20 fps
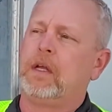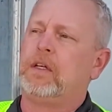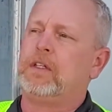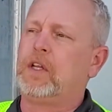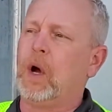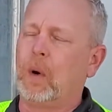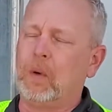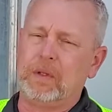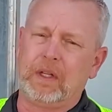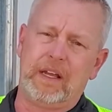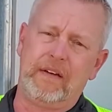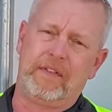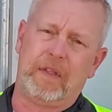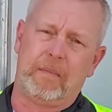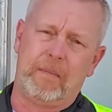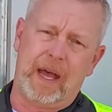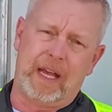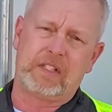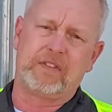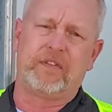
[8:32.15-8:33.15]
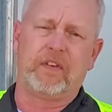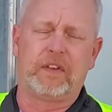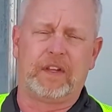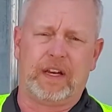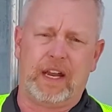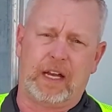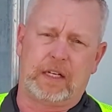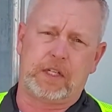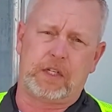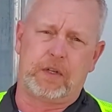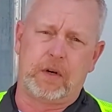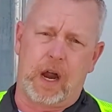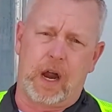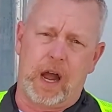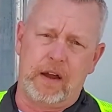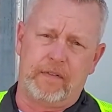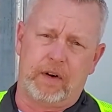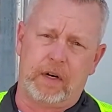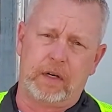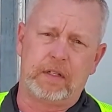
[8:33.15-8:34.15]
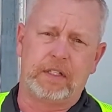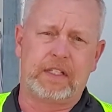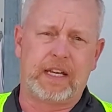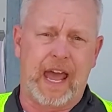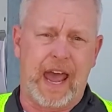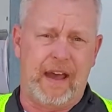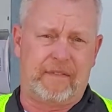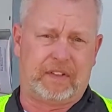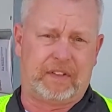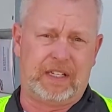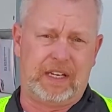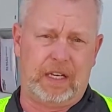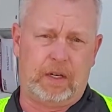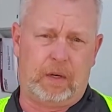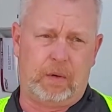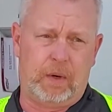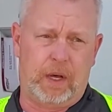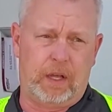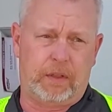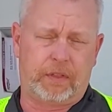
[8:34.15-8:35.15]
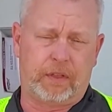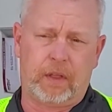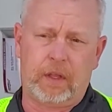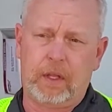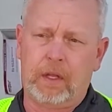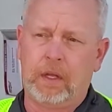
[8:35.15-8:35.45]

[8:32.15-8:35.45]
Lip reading: Don't leave the mess for the next driver to have to deal with.